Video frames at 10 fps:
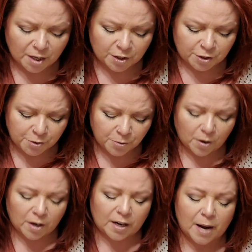You
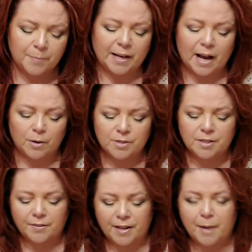are coming out
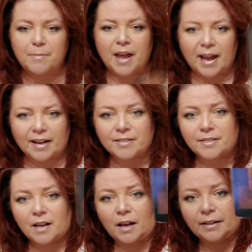to them
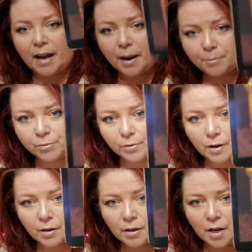as an
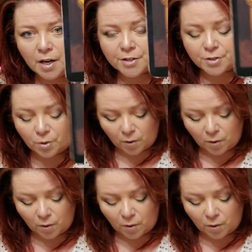emperor. So